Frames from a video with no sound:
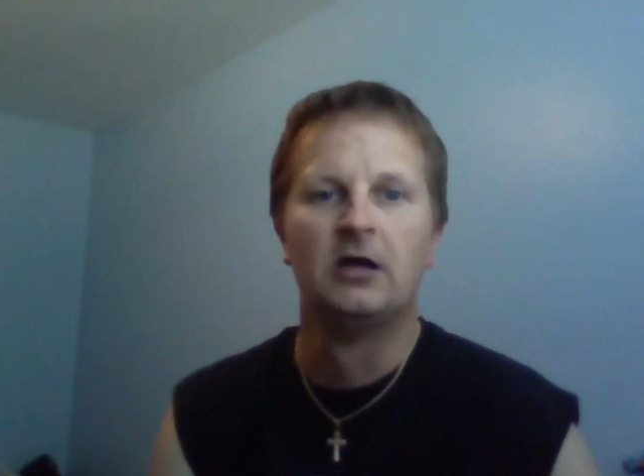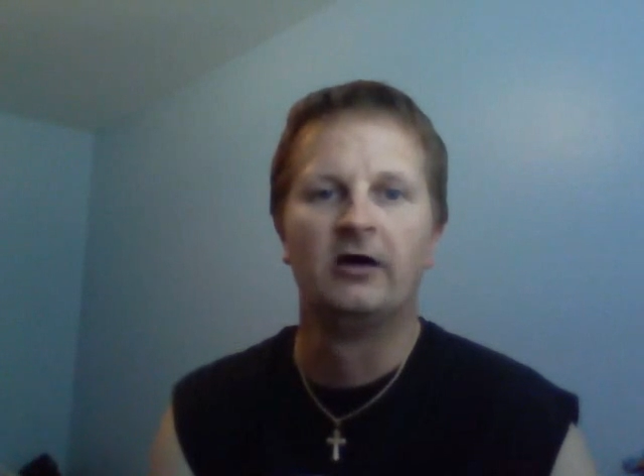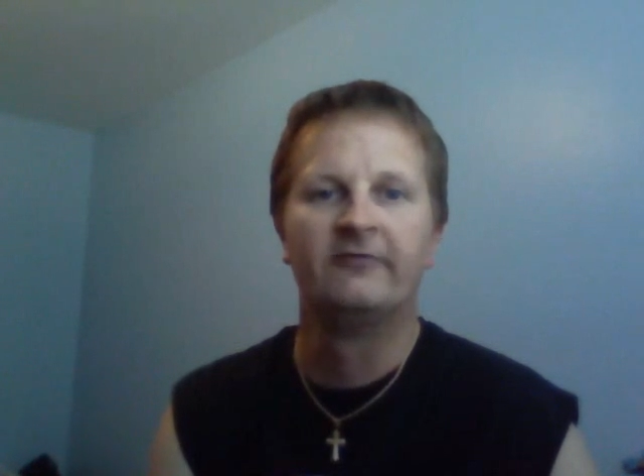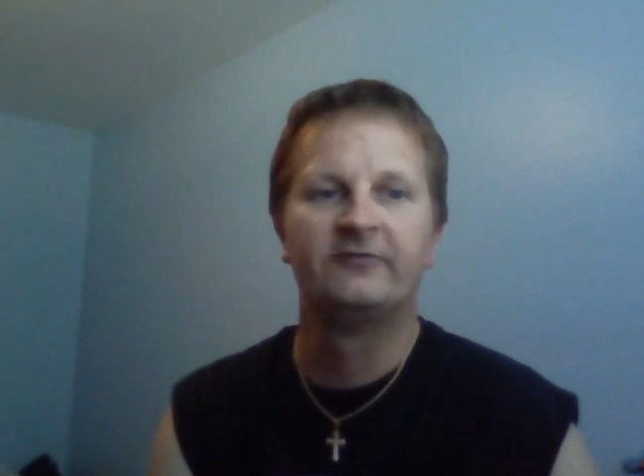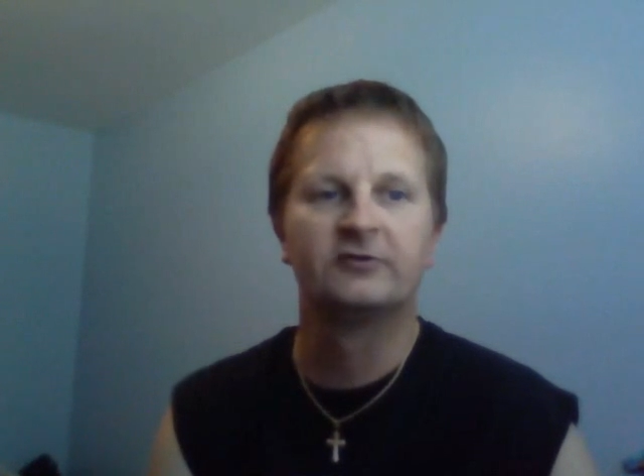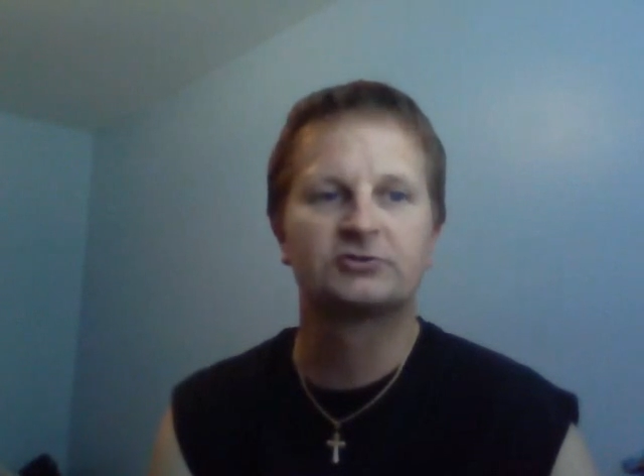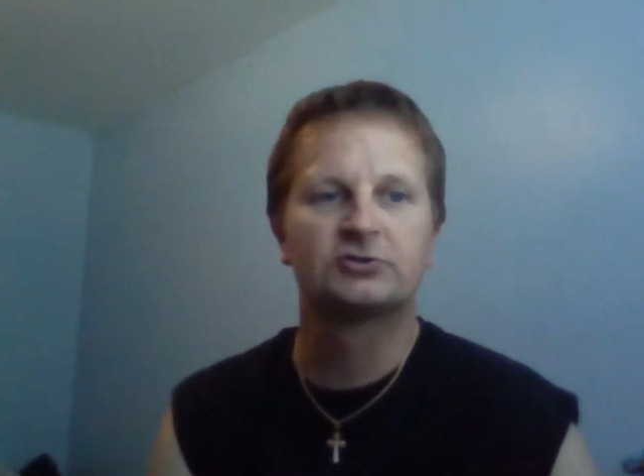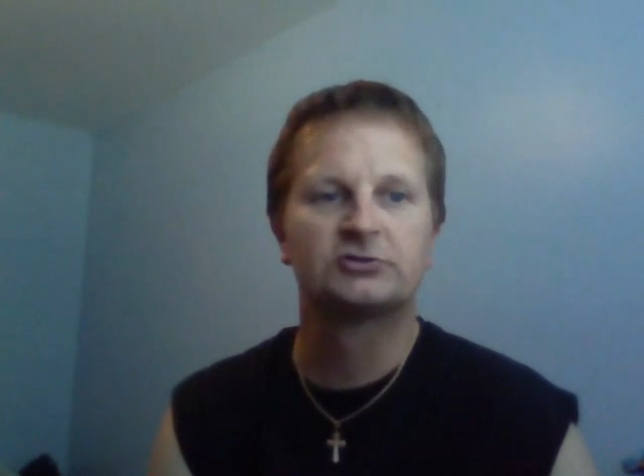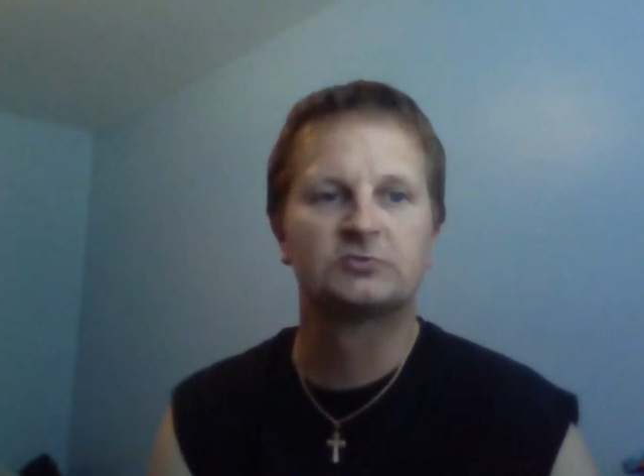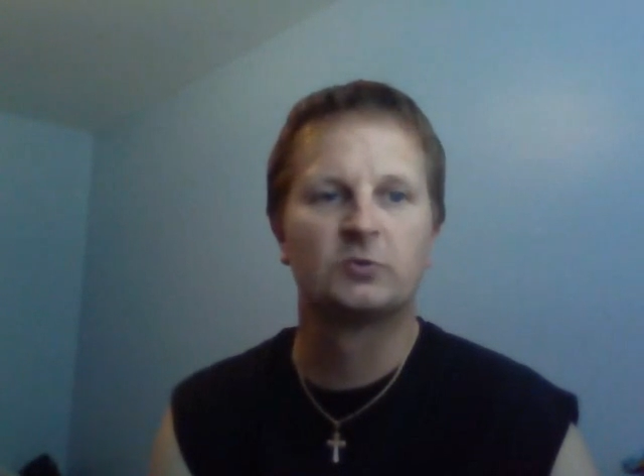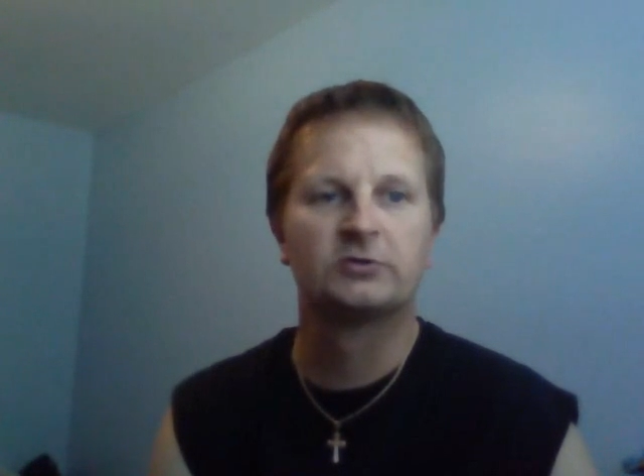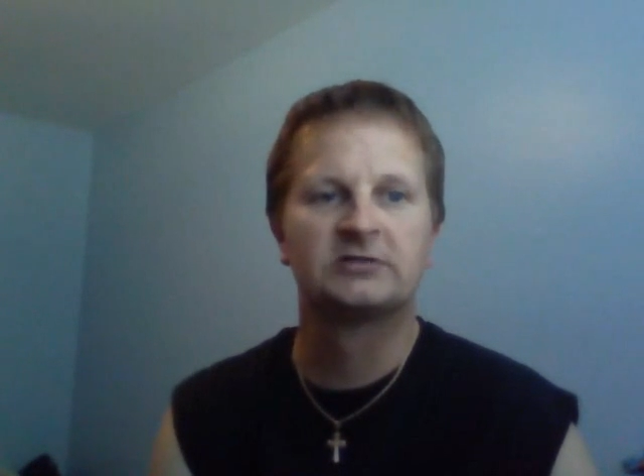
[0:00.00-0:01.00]
officials
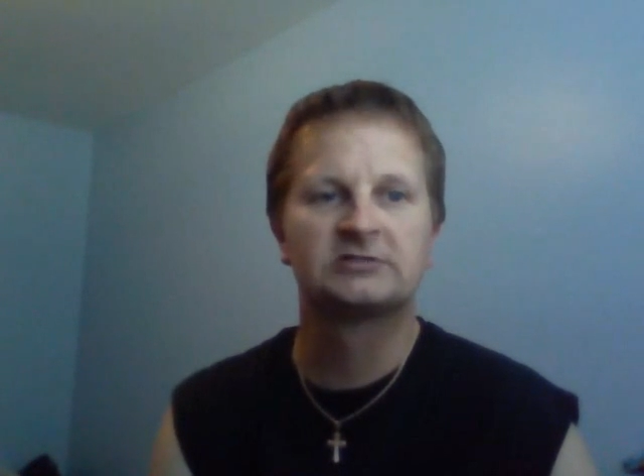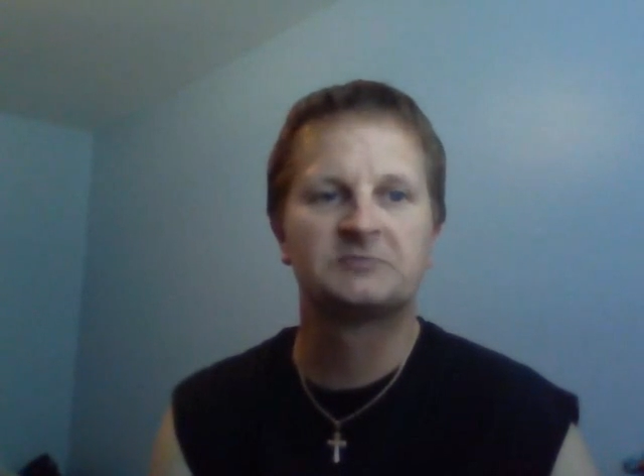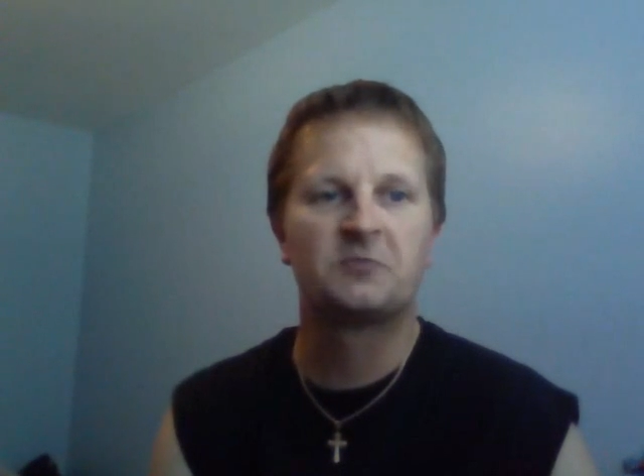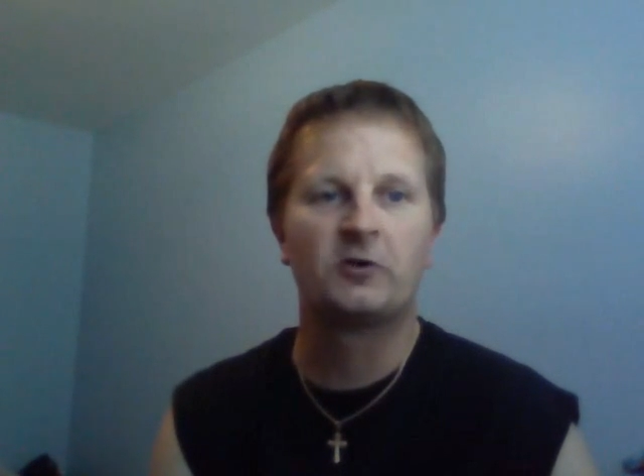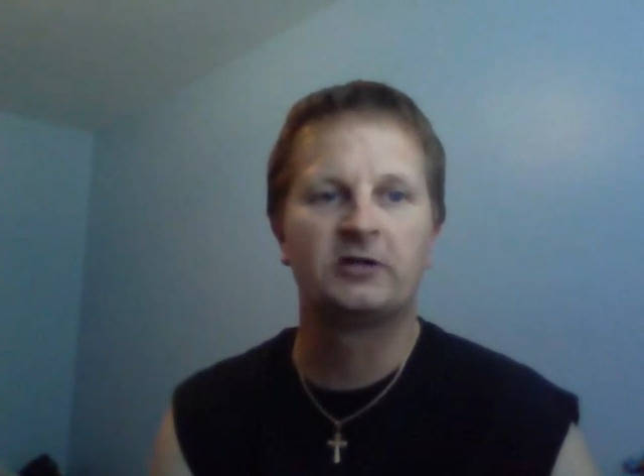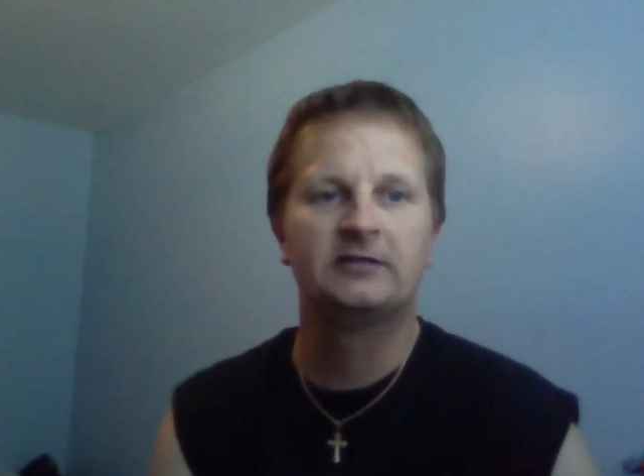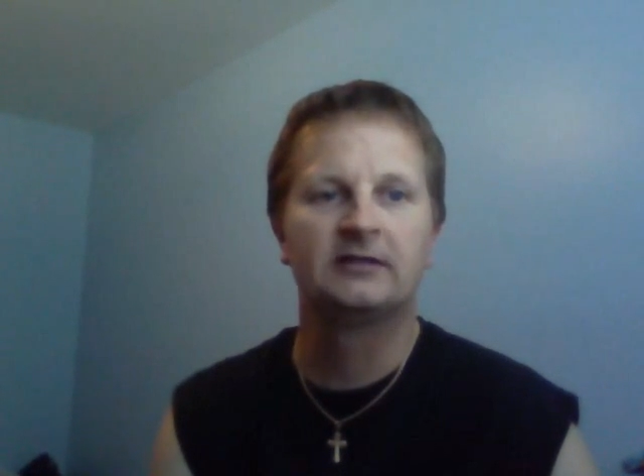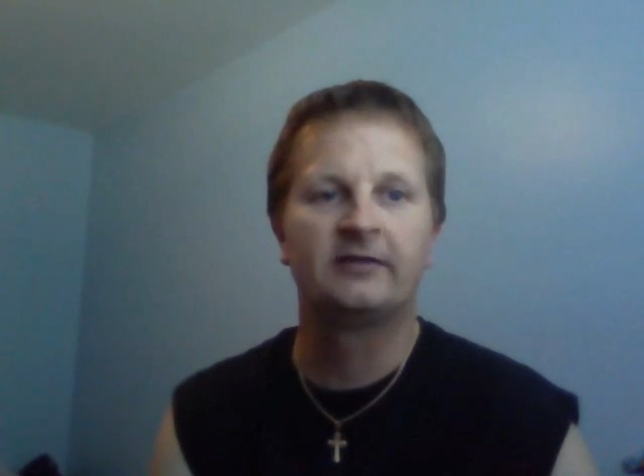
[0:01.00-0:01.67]
were disappointed that